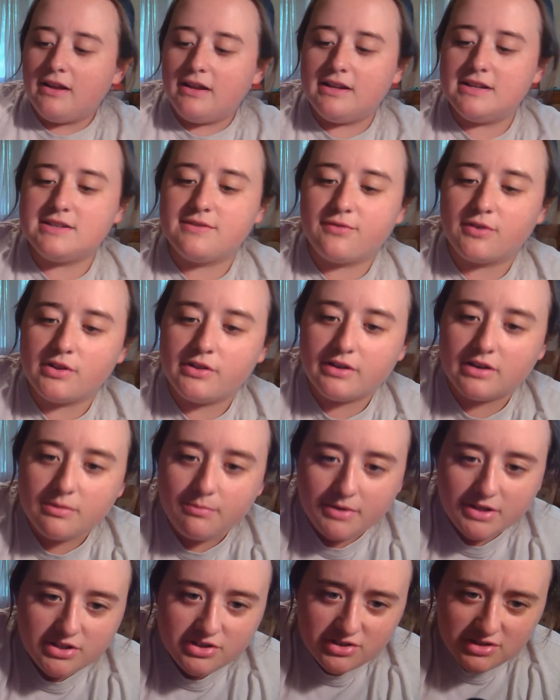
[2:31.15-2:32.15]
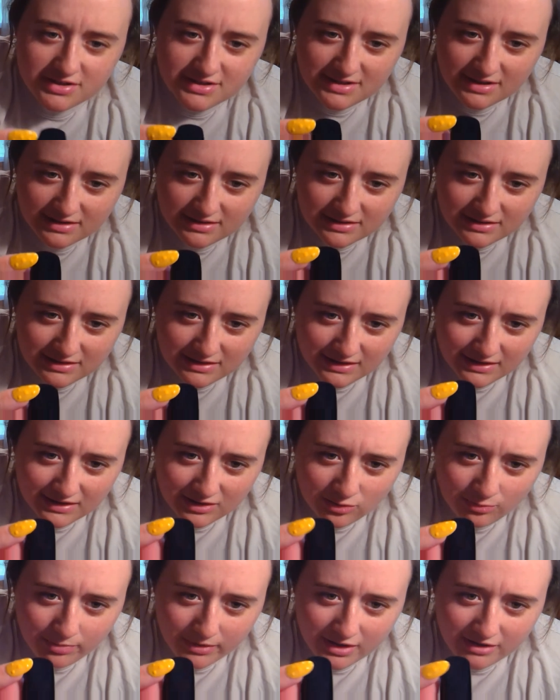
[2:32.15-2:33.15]
is for there to be just a
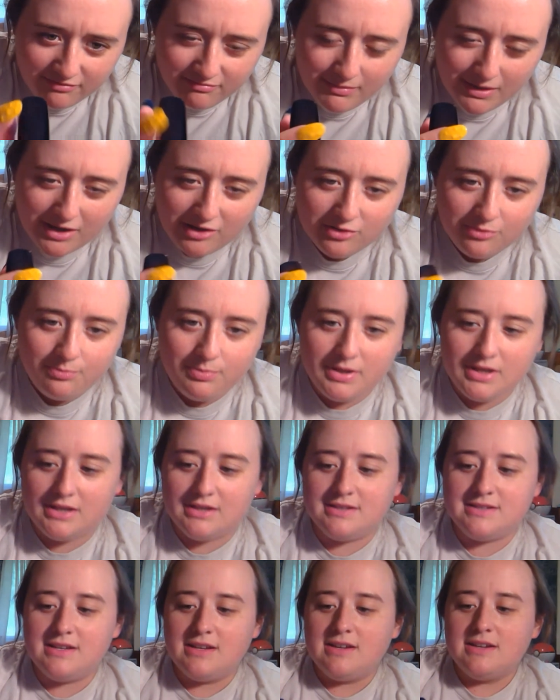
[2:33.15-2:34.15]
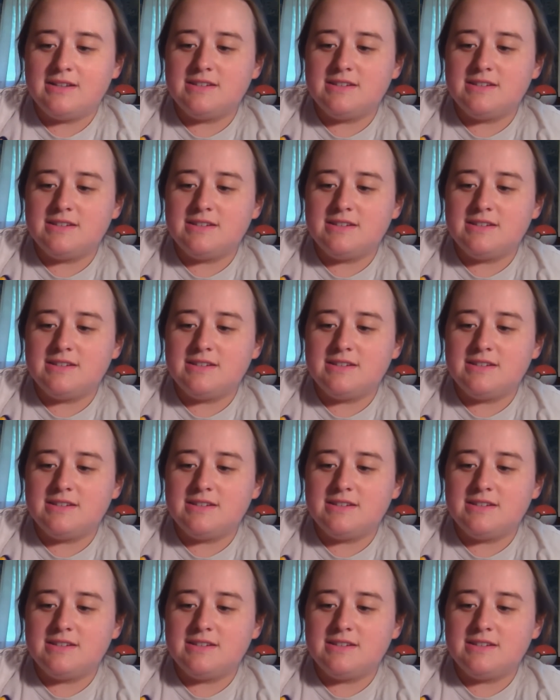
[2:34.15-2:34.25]
little bit of mouthpiece